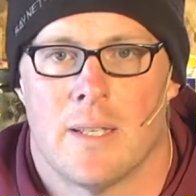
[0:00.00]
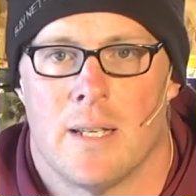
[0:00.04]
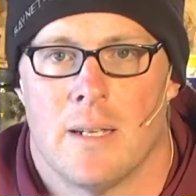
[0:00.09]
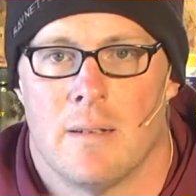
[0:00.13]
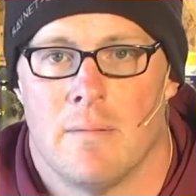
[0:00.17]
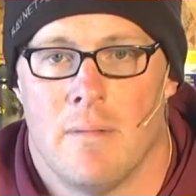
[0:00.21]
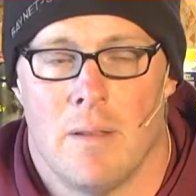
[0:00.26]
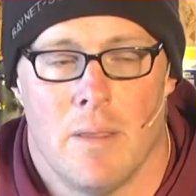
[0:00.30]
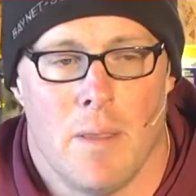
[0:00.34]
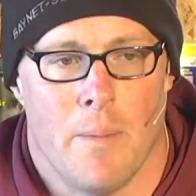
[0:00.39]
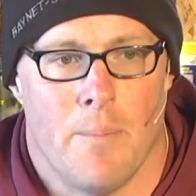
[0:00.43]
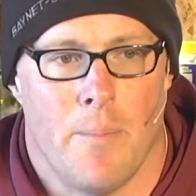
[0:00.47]

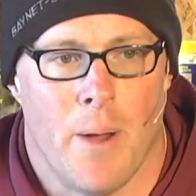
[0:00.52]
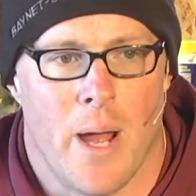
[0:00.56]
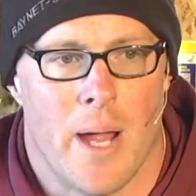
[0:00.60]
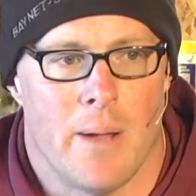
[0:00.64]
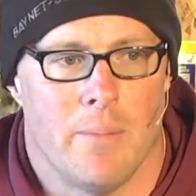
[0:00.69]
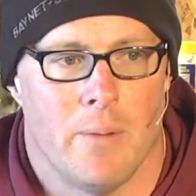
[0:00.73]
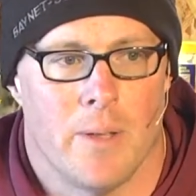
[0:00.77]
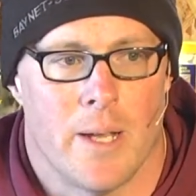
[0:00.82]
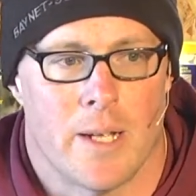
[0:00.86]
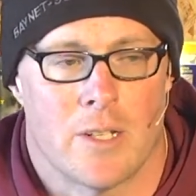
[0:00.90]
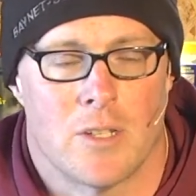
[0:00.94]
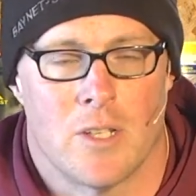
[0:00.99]
And the
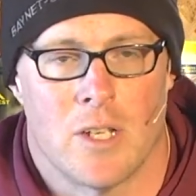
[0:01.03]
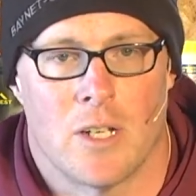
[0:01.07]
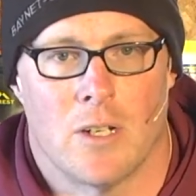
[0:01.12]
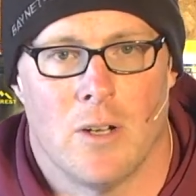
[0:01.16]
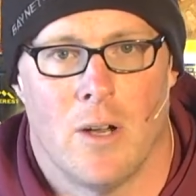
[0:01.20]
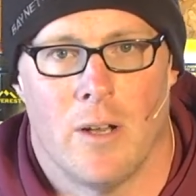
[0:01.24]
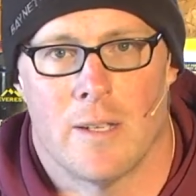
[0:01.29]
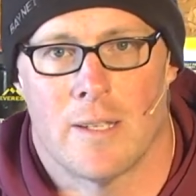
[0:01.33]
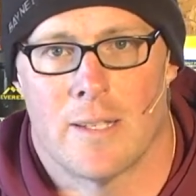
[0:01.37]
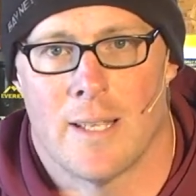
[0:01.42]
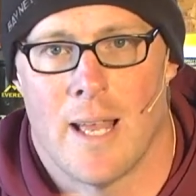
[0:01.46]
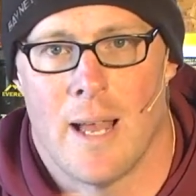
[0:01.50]
Bible actually
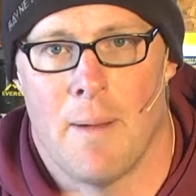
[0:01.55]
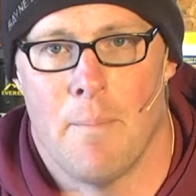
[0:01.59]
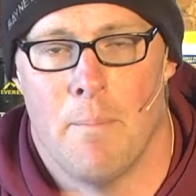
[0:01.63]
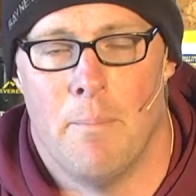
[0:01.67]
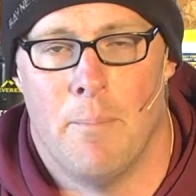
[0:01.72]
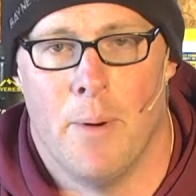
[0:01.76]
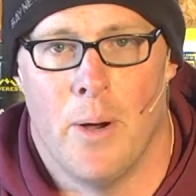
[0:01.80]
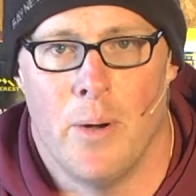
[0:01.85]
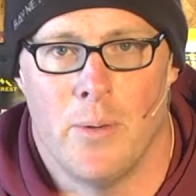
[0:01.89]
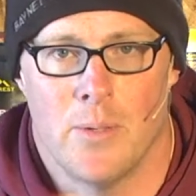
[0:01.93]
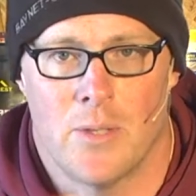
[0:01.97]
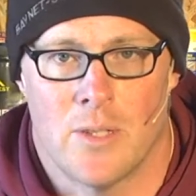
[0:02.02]
calls that
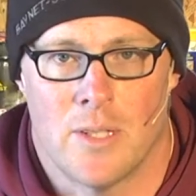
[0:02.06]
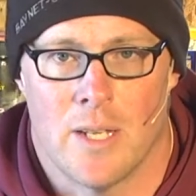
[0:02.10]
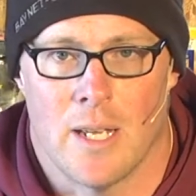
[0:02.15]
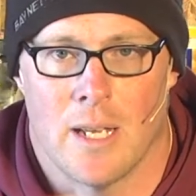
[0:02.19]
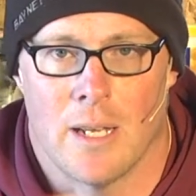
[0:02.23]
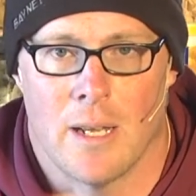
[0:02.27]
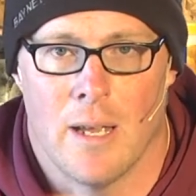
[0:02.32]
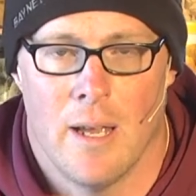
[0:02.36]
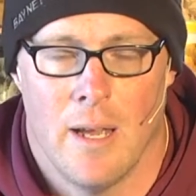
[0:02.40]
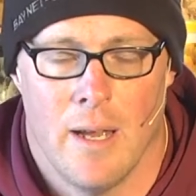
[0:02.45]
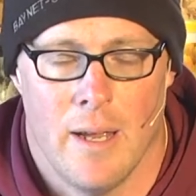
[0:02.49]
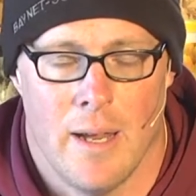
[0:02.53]

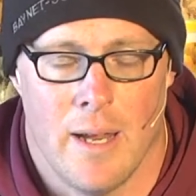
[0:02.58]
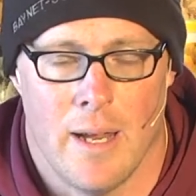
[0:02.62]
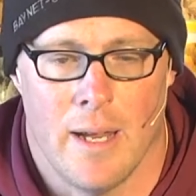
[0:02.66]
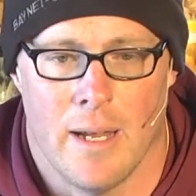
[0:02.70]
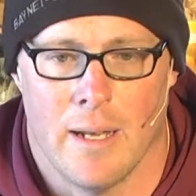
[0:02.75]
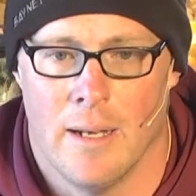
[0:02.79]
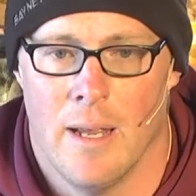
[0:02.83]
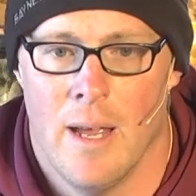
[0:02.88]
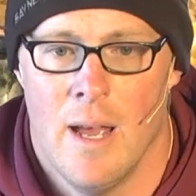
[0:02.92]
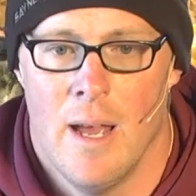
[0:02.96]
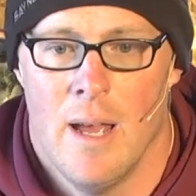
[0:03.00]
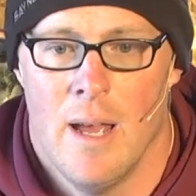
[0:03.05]
boasting. And